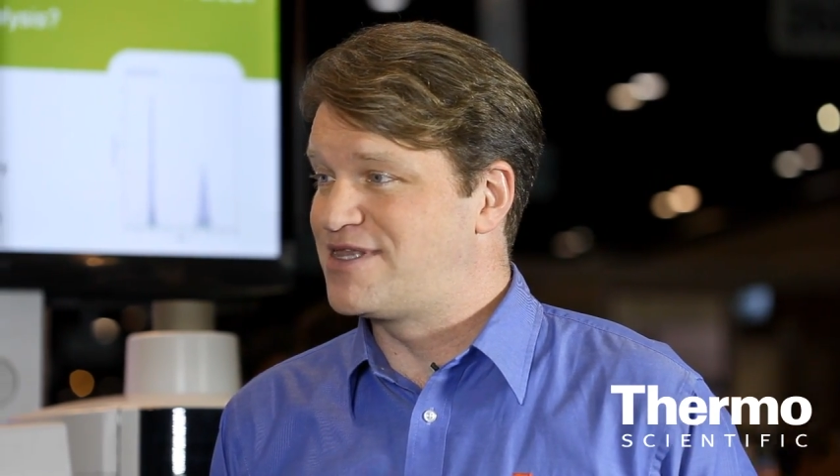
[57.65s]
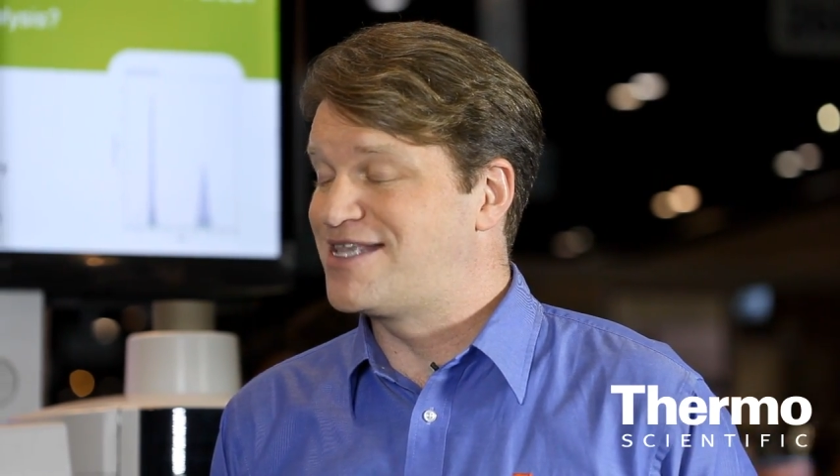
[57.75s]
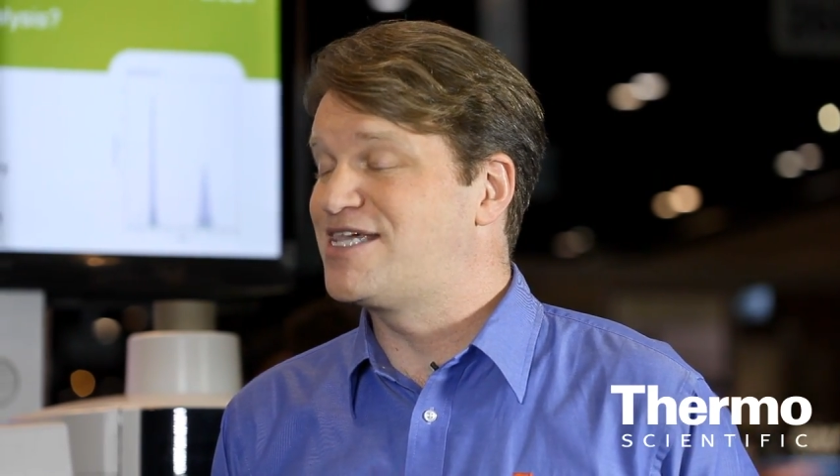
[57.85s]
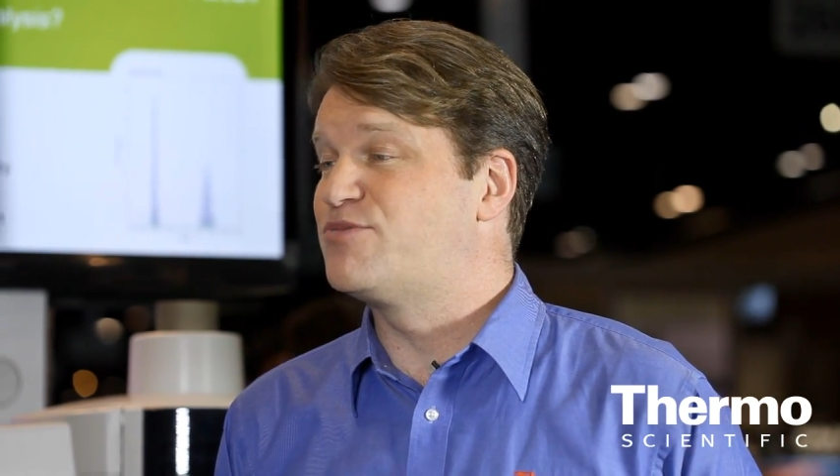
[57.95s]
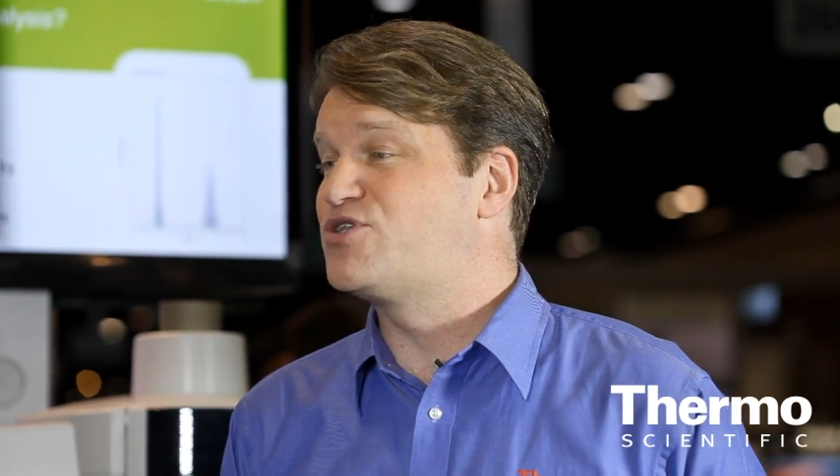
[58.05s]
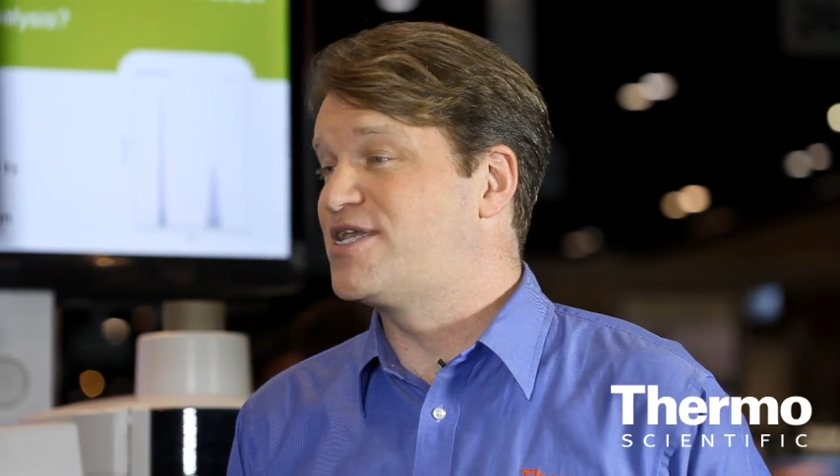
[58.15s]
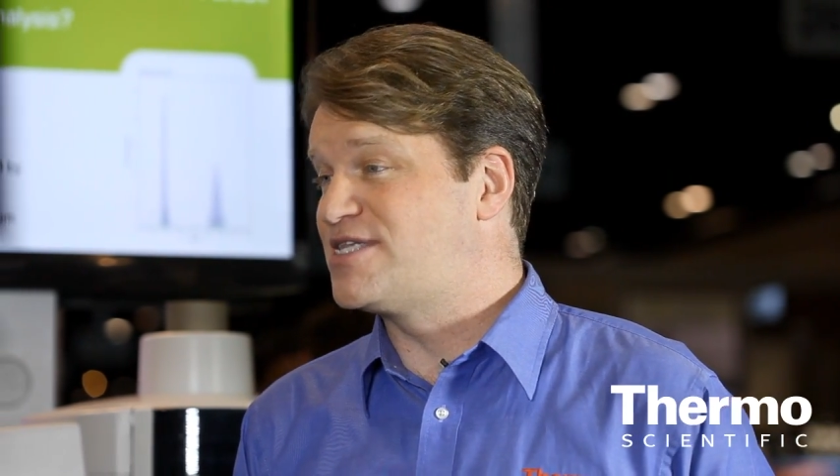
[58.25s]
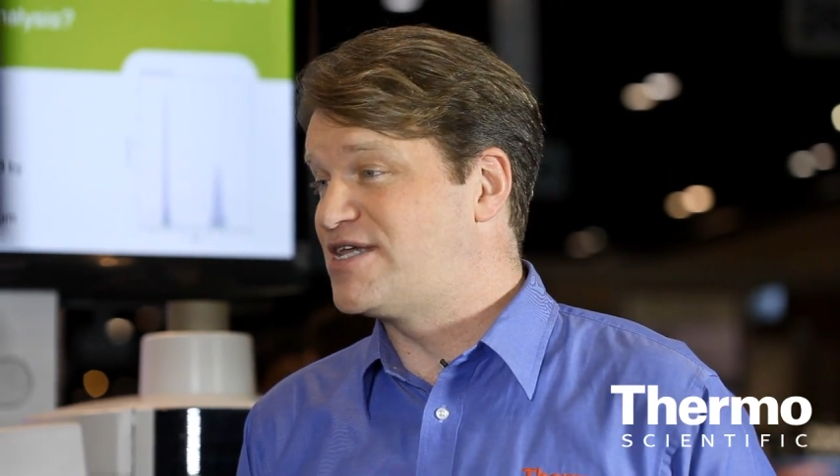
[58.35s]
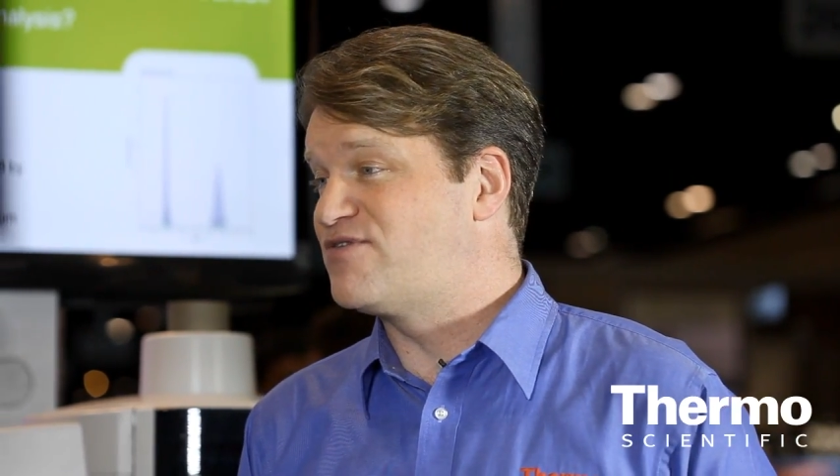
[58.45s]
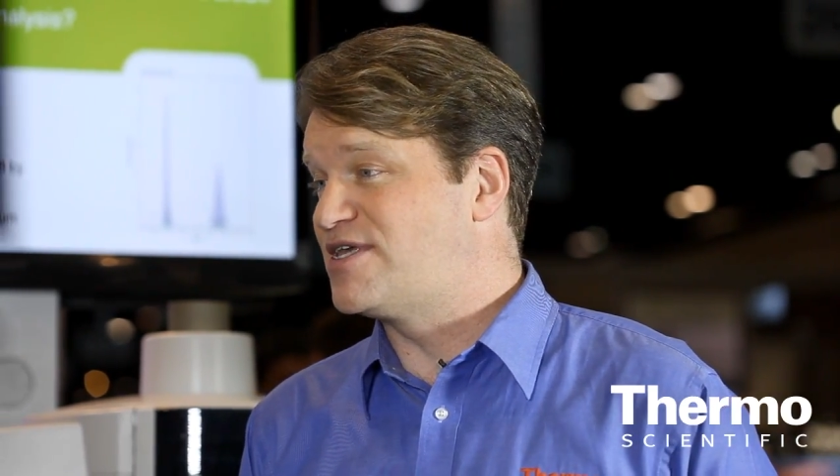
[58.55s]
That's how much
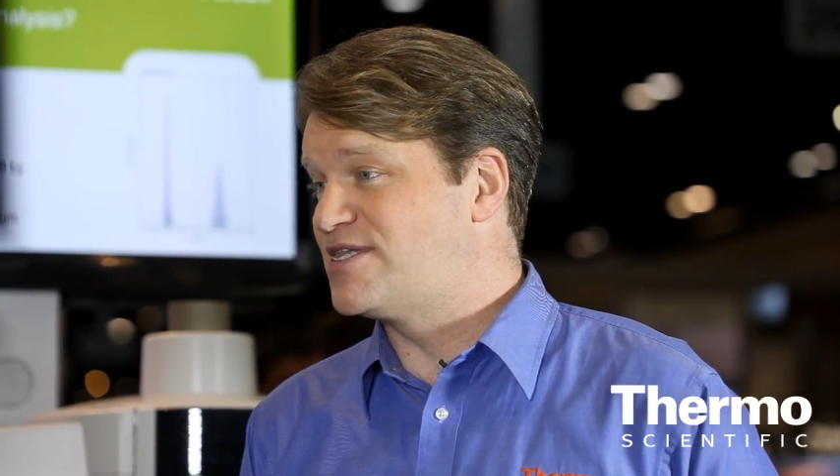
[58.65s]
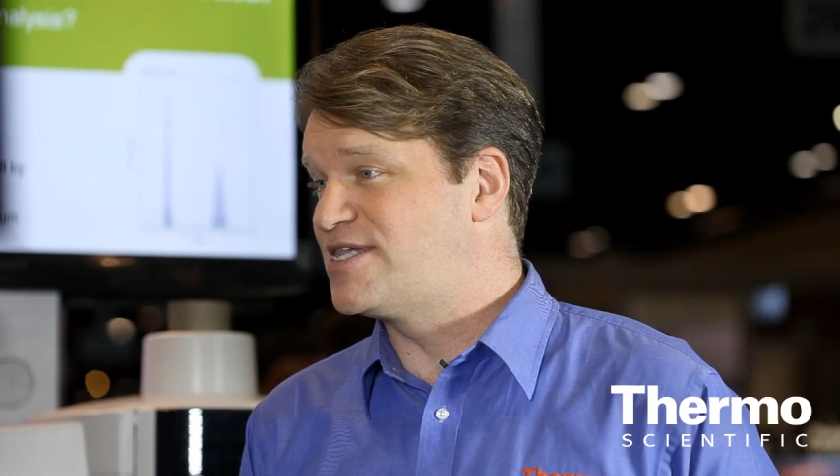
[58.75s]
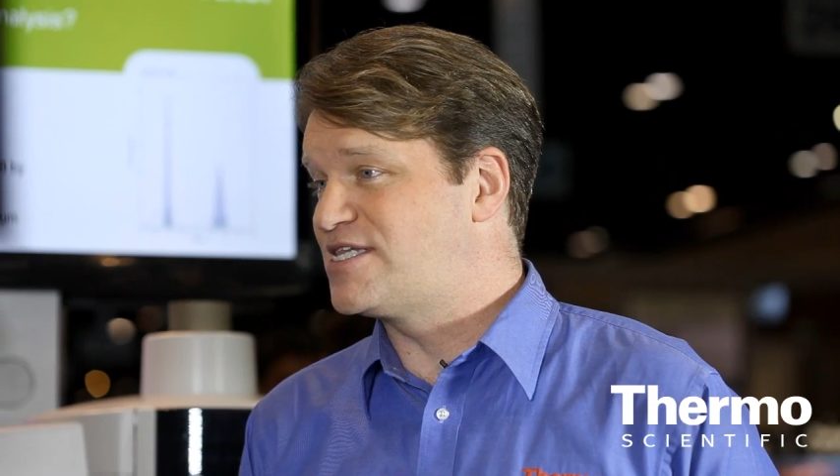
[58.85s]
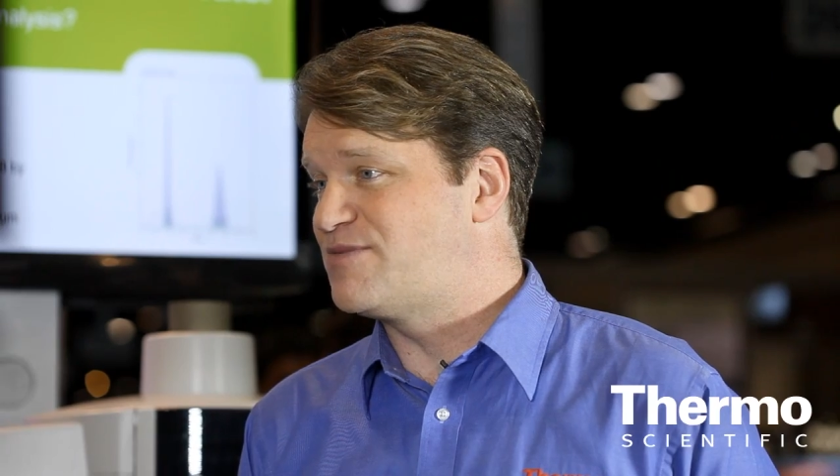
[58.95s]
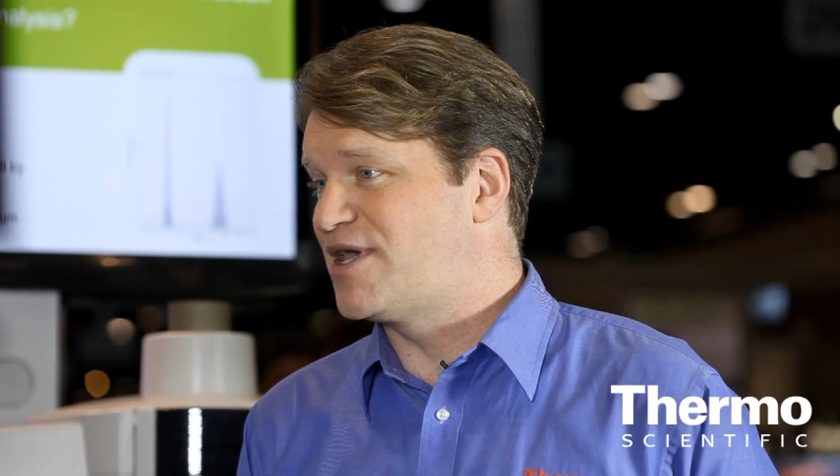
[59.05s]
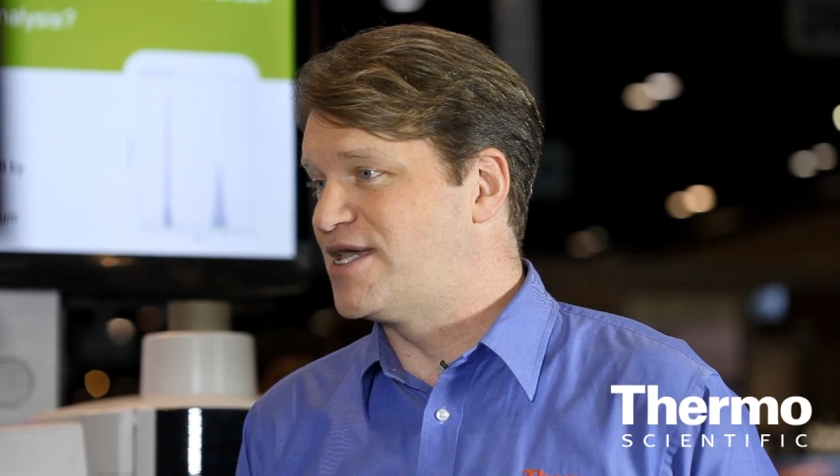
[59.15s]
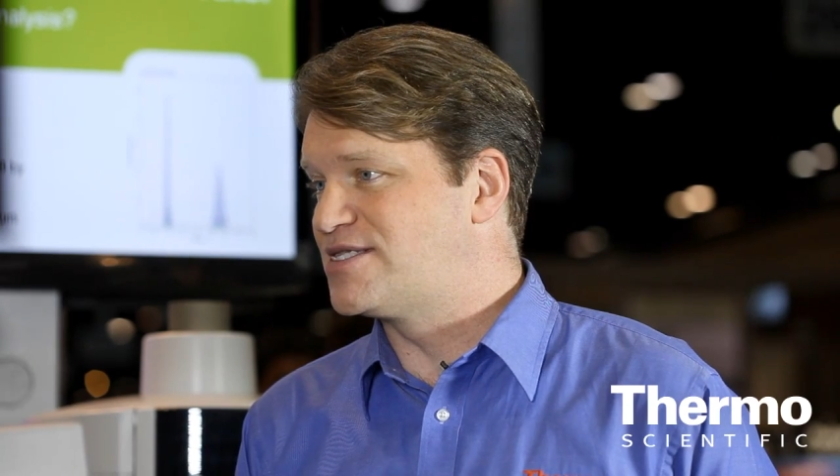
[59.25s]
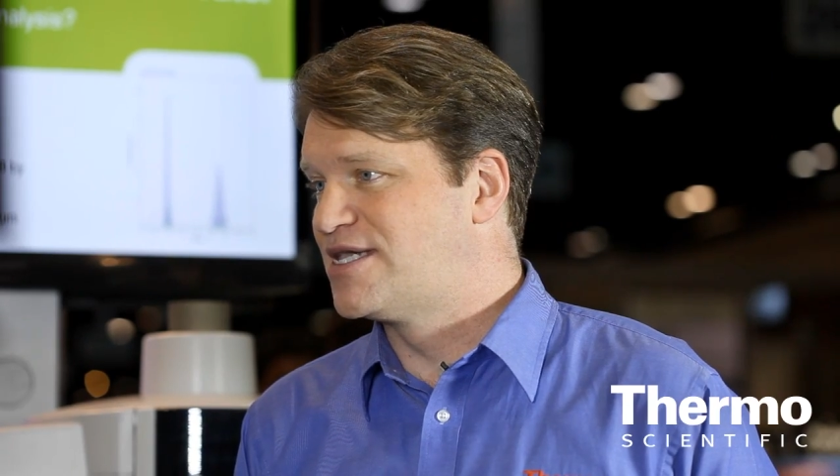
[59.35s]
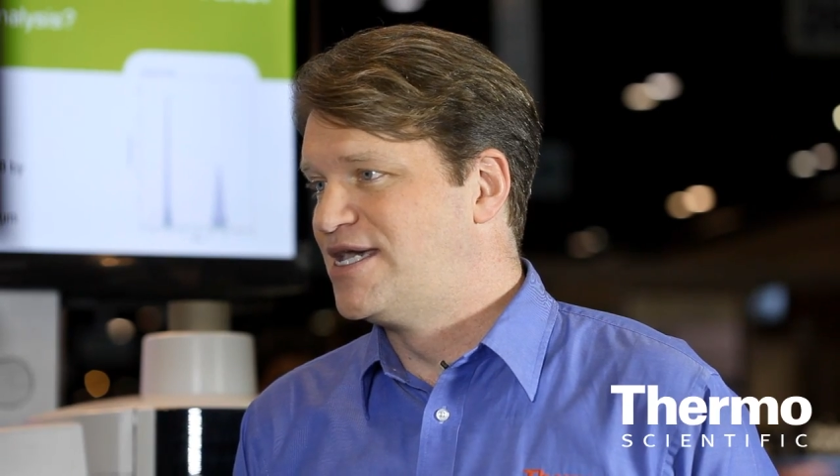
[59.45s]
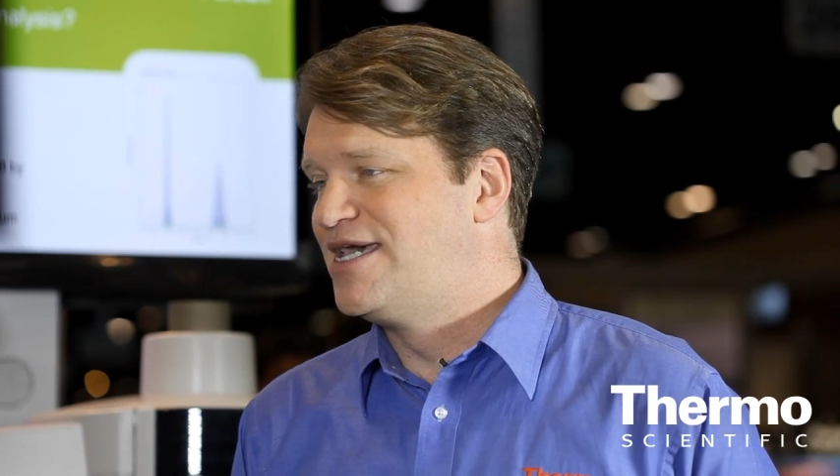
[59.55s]
sensitivity the system has.